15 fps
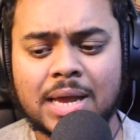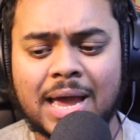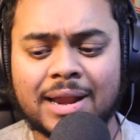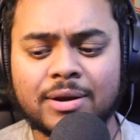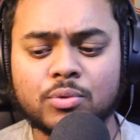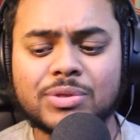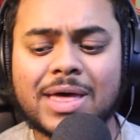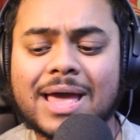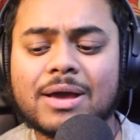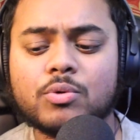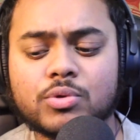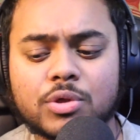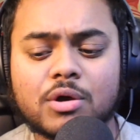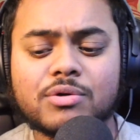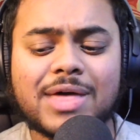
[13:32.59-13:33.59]
And
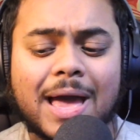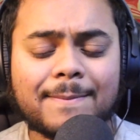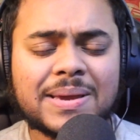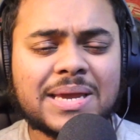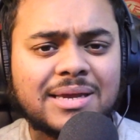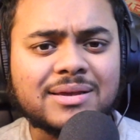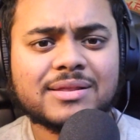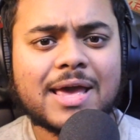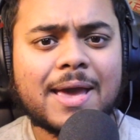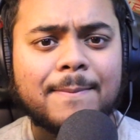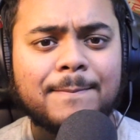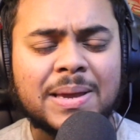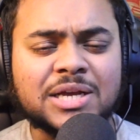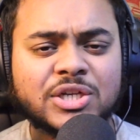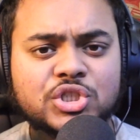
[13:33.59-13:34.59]
although that being their
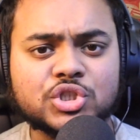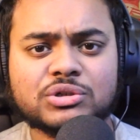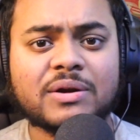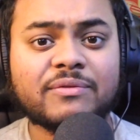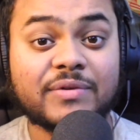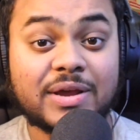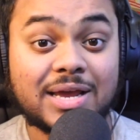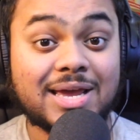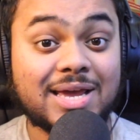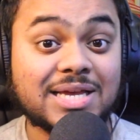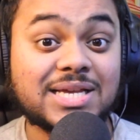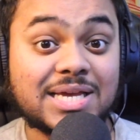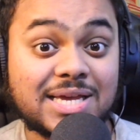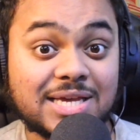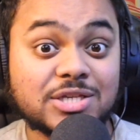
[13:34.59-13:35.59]
biggest strength,
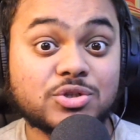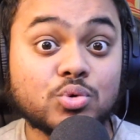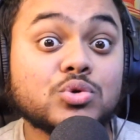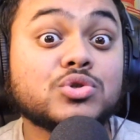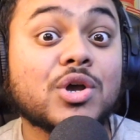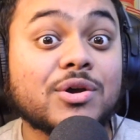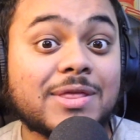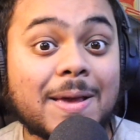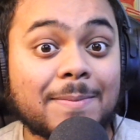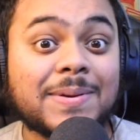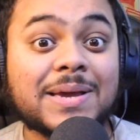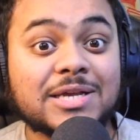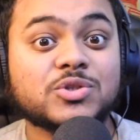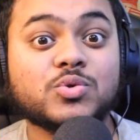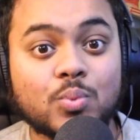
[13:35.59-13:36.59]
it is also their
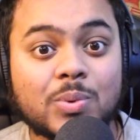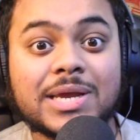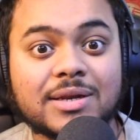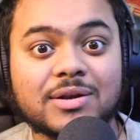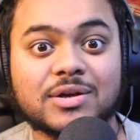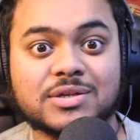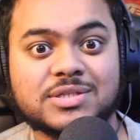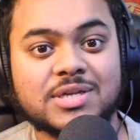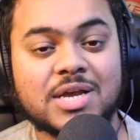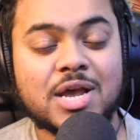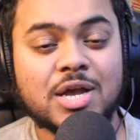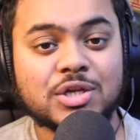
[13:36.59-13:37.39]
biggest weakness.